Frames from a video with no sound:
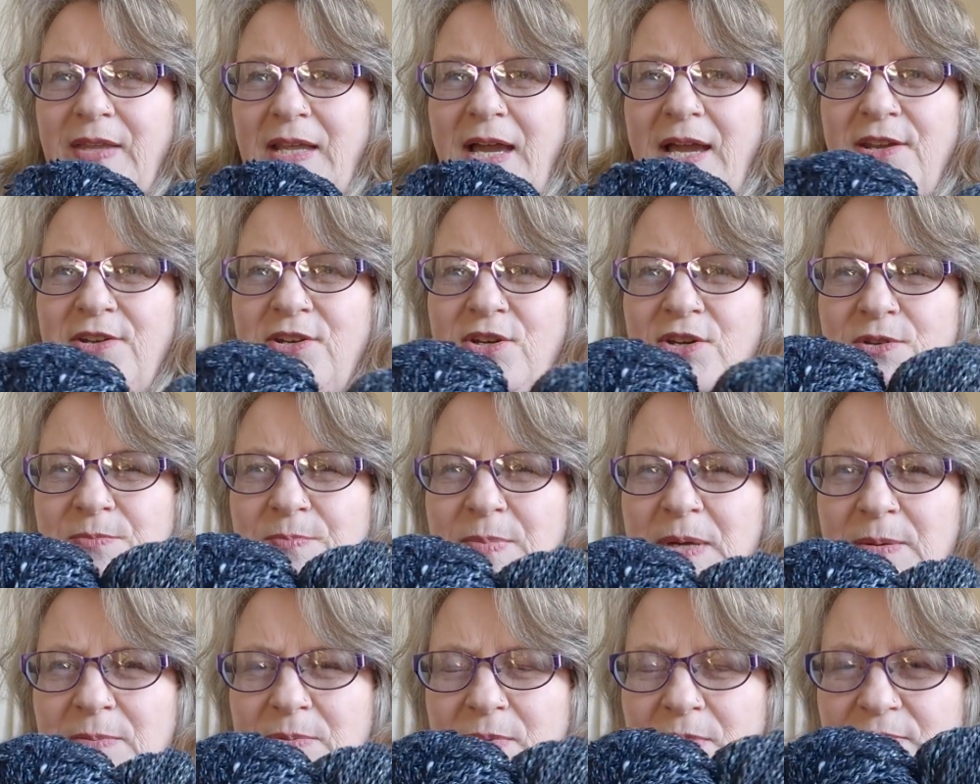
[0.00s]
I know
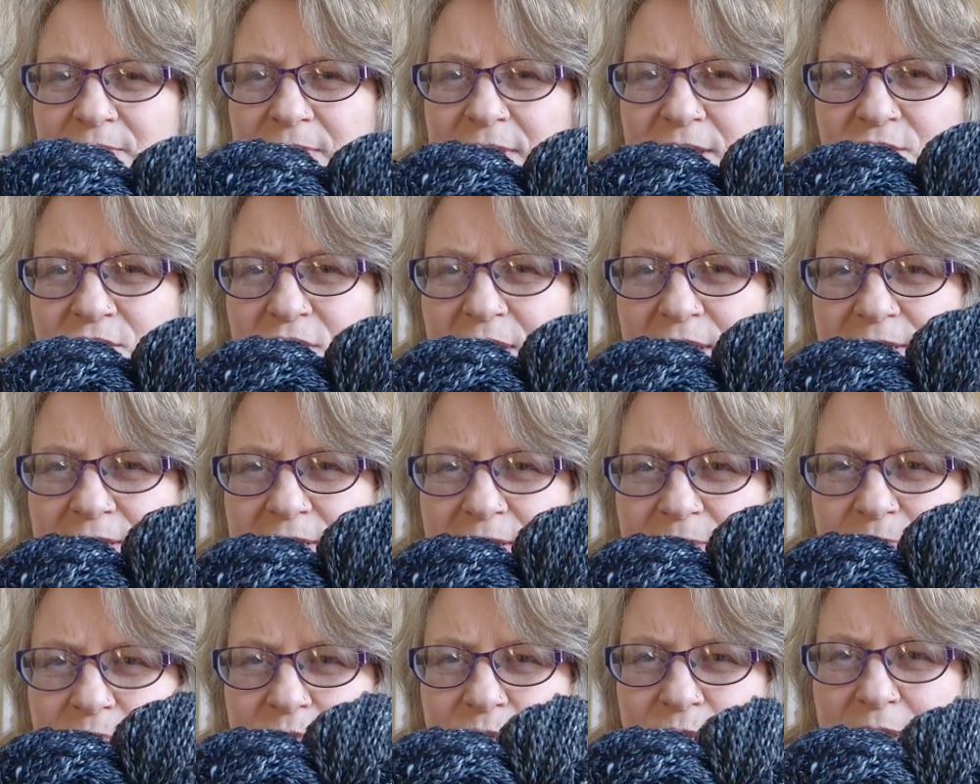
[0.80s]
people have
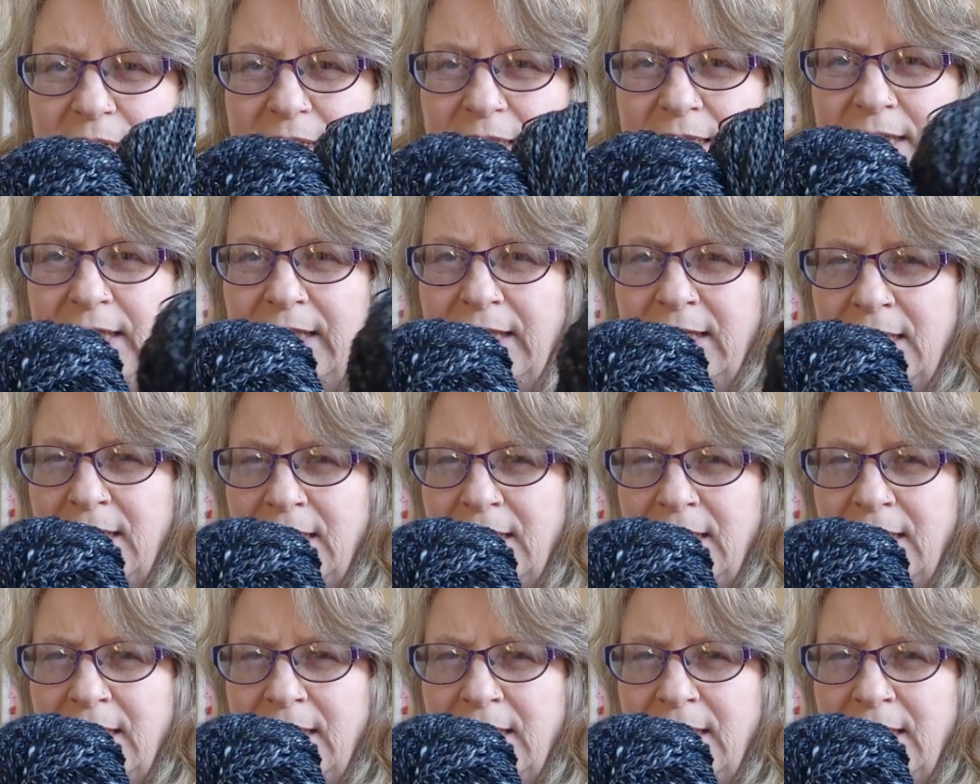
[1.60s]
suggested putting